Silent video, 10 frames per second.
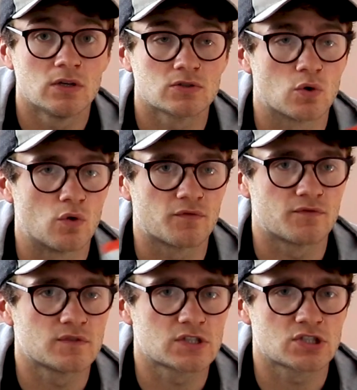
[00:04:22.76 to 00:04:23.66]
sort
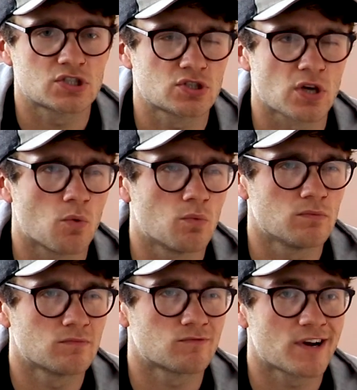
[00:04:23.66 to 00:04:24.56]
of
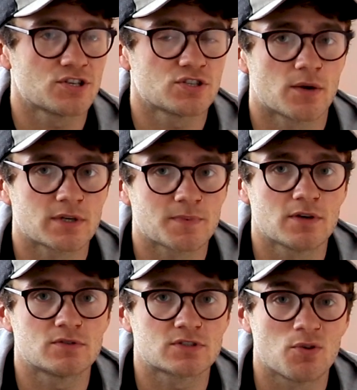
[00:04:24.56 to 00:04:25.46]
salt ratio, I
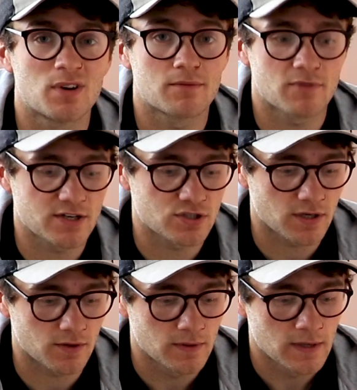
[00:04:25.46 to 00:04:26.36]
suppose, sodium
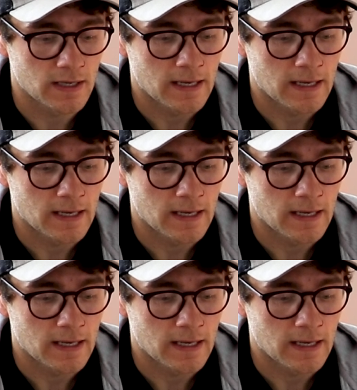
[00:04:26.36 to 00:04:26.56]
ratio.